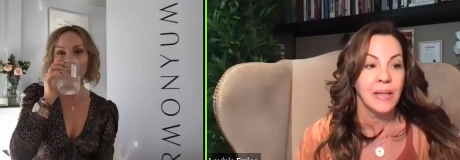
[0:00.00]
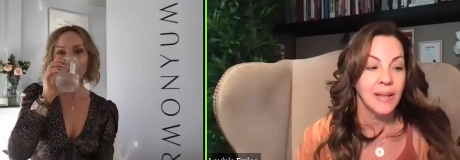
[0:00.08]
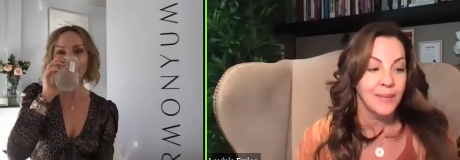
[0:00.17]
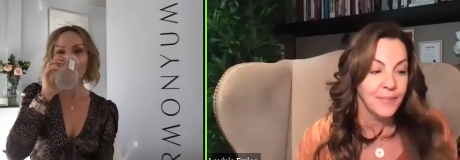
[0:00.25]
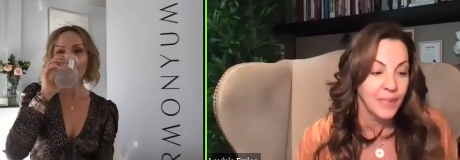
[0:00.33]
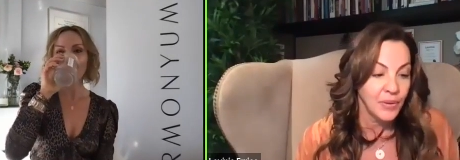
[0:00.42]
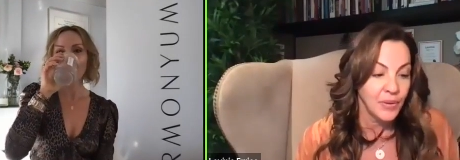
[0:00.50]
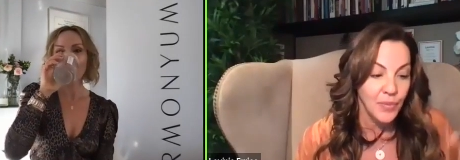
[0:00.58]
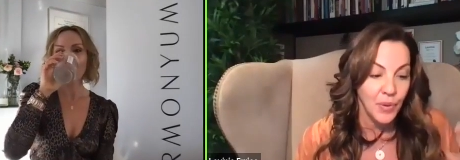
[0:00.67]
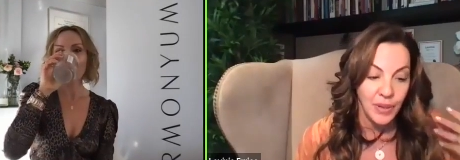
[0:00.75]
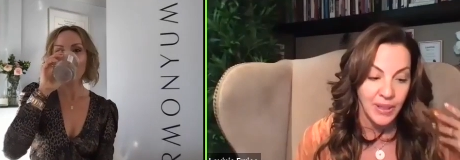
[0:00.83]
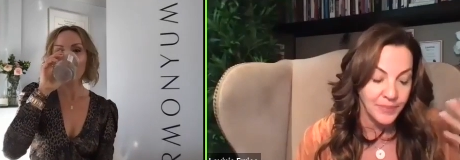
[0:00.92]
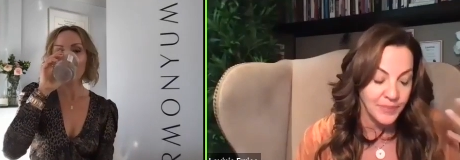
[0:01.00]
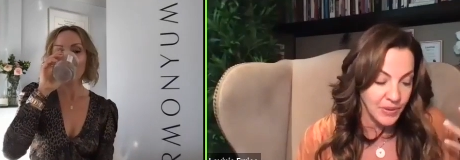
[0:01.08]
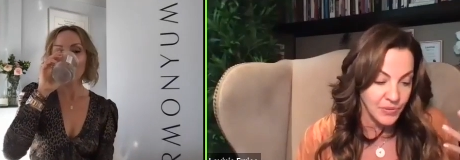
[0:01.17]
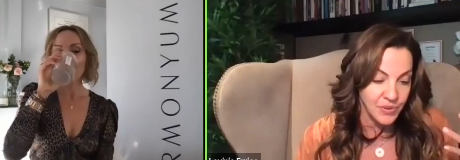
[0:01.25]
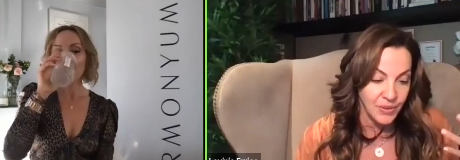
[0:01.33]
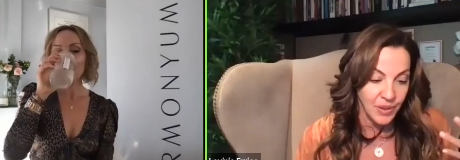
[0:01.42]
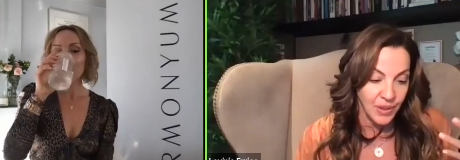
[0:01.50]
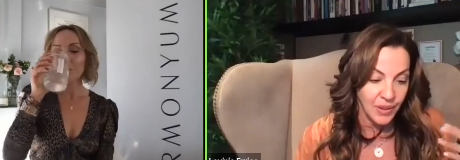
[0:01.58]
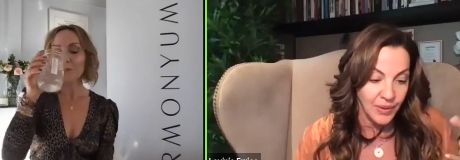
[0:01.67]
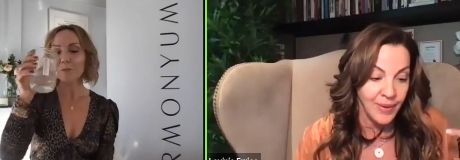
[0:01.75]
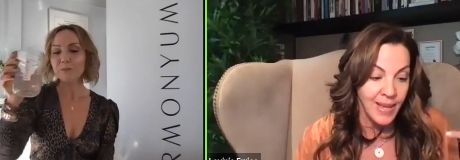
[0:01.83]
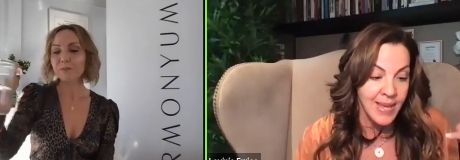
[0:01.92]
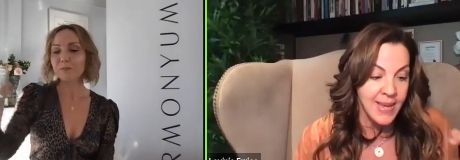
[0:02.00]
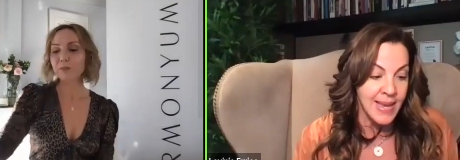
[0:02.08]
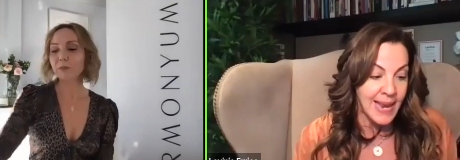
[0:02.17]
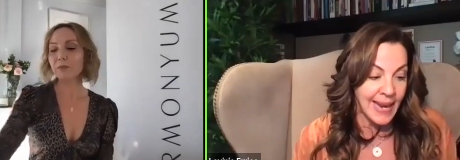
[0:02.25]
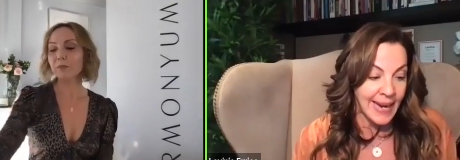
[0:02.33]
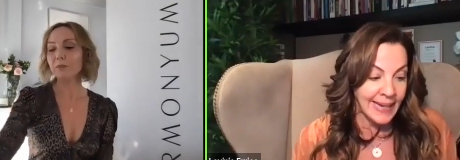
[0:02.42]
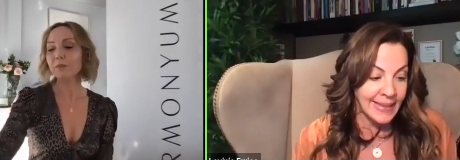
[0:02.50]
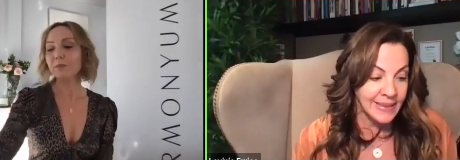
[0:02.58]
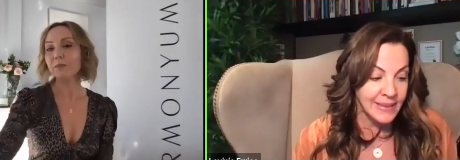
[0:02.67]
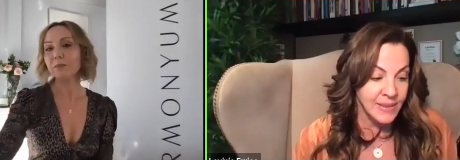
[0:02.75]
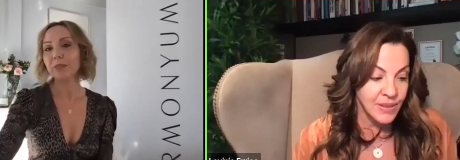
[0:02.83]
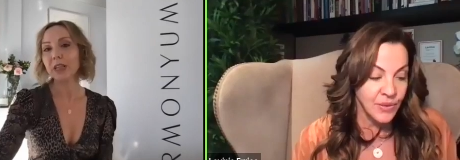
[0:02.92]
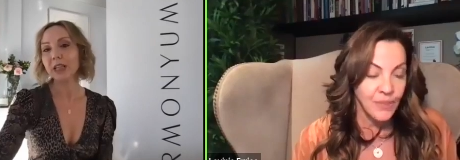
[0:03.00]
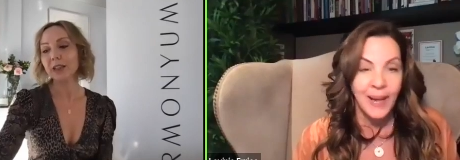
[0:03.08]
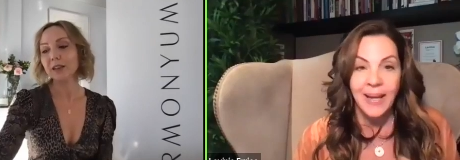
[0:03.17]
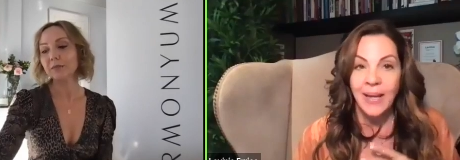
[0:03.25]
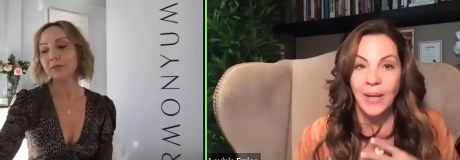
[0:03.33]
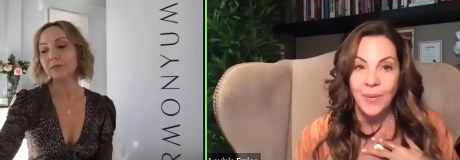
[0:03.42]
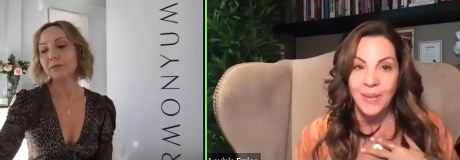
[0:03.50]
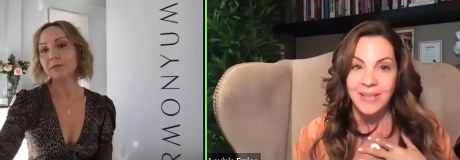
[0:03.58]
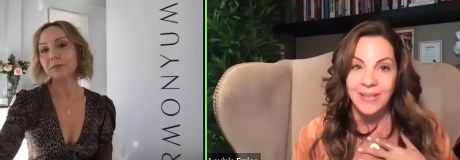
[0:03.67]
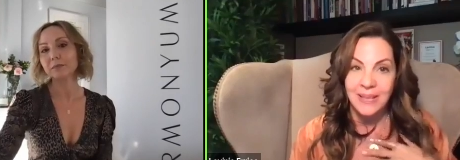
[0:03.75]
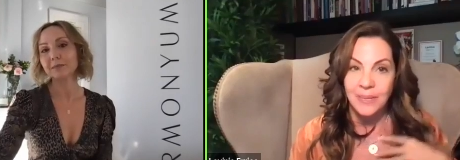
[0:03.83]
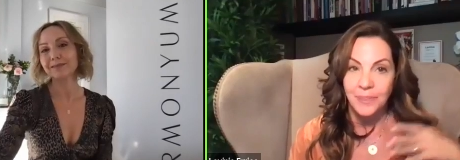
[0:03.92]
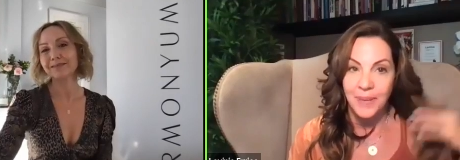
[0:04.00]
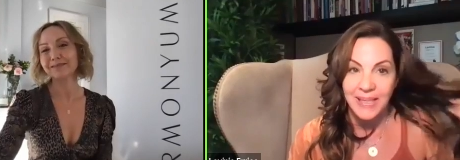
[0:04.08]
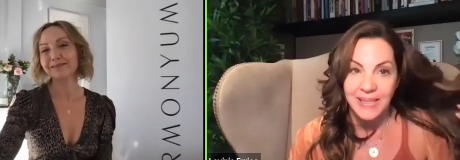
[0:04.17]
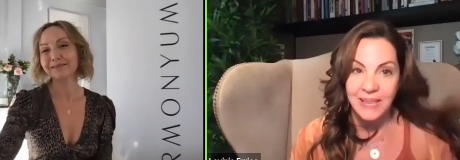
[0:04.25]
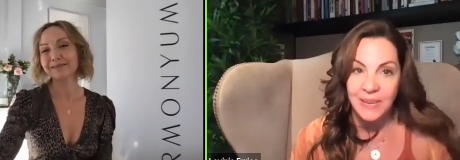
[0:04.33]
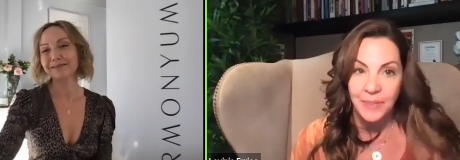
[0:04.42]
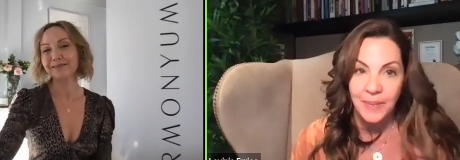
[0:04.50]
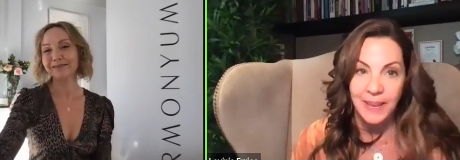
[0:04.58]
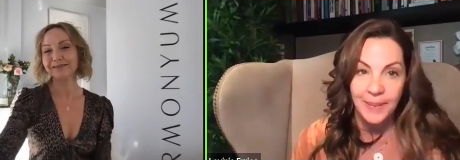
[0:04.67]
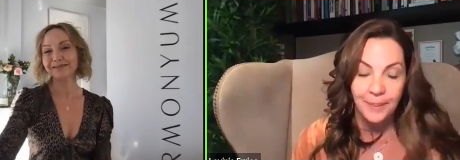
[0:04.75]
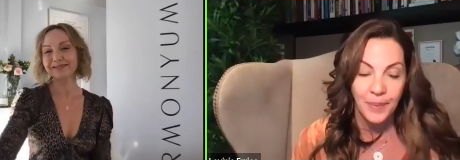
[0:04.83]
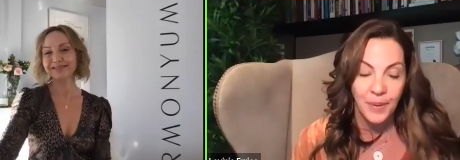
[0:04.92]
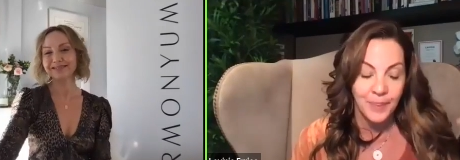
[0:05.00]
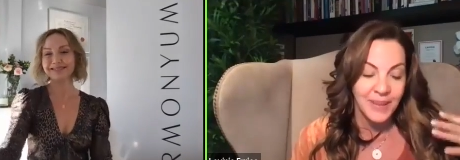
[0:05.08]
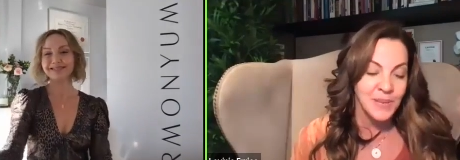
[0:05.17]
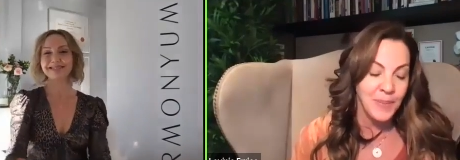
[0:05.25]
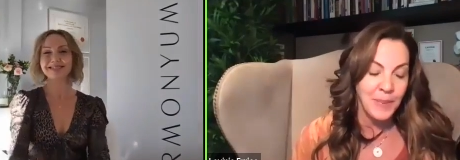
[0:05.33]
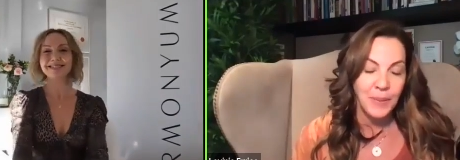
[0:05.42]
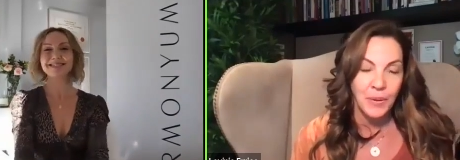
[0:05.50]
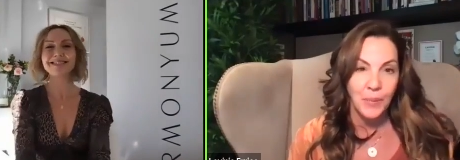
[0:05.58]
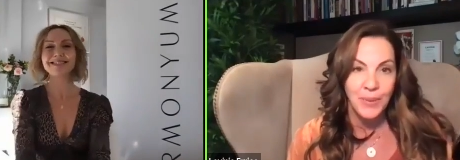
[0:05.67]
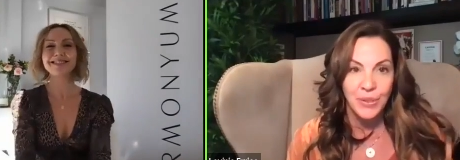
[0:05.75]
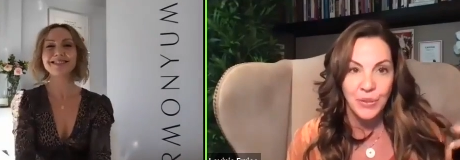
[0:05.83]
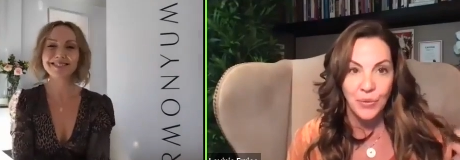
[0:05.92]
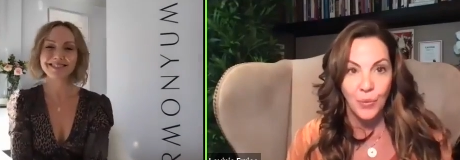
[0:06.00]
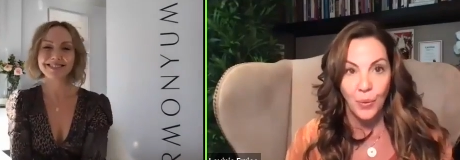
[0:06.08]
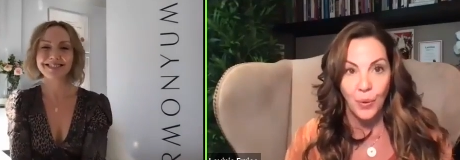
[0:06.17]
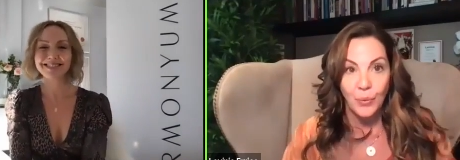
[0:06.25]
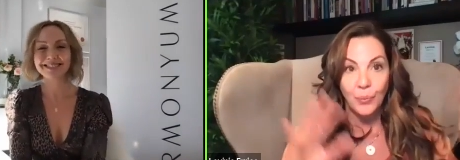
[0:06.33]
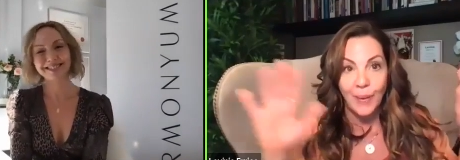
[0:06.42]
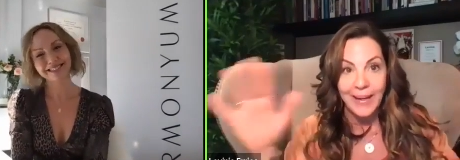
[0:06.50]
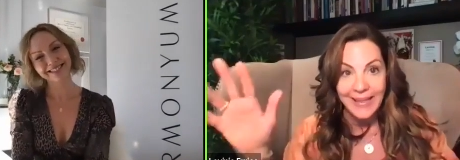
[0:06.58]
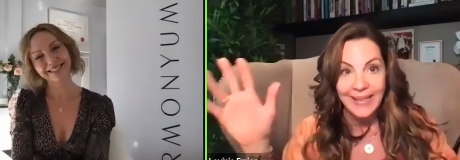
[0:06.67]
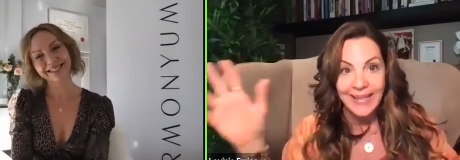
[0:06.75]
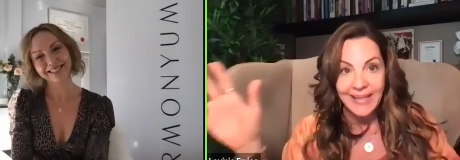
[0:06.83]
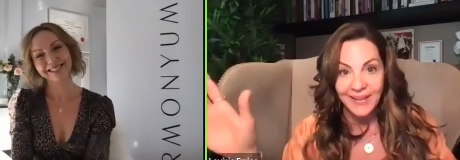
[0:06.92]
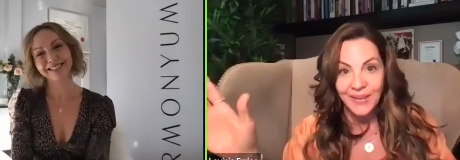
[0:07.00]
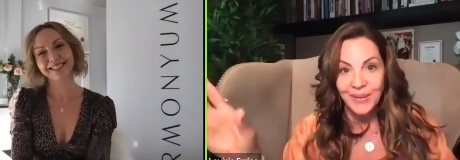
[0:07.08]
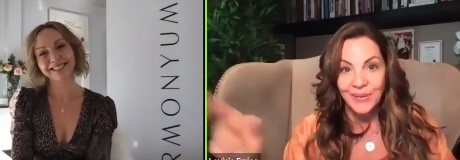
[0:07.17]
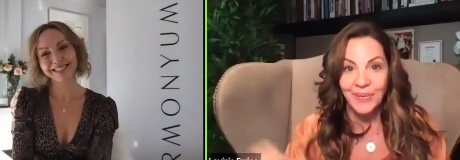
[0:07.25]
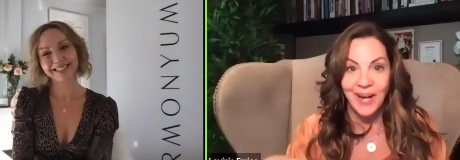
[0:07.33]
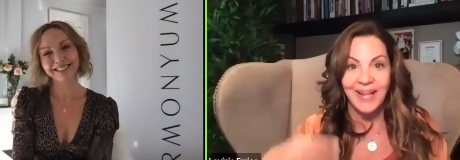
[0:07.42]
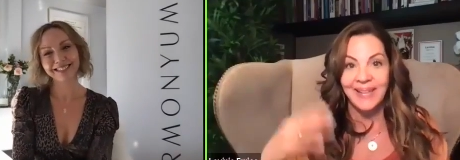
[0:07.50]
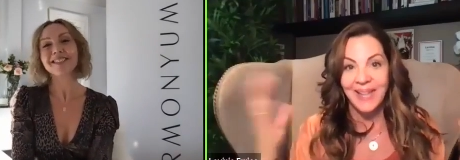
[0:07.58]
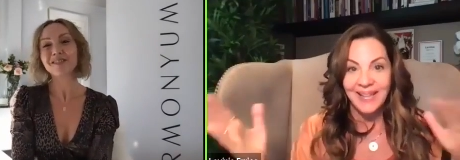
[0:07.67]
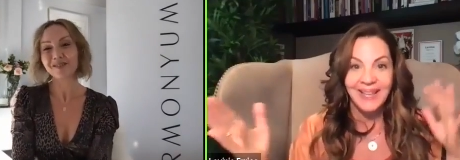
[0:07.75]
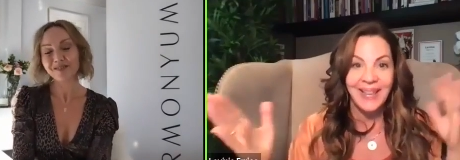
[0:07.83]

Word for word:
Speaker 1: um, Harmonyum years ago, and the way I always explained it to people, because people always knew the word Reiki, right? Mm-hmm.